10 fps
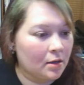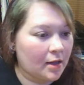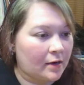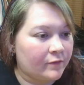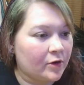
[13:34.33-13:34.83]

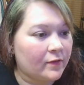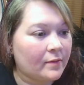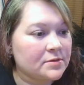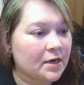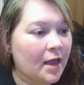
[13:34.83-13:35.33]
Kind of figured
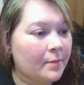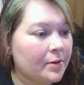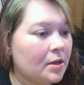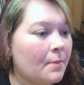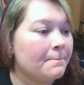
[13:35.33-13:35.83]
that was going to
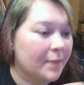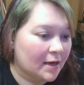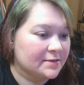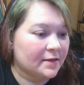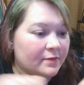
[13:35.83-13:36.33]
happen,
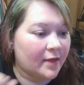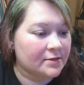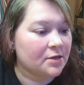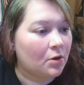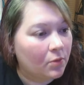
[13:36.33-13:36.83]
but
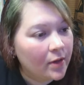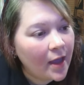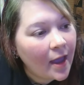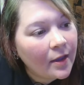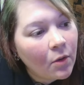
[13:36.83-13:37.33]
that's
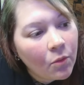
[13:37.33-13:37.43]
okay.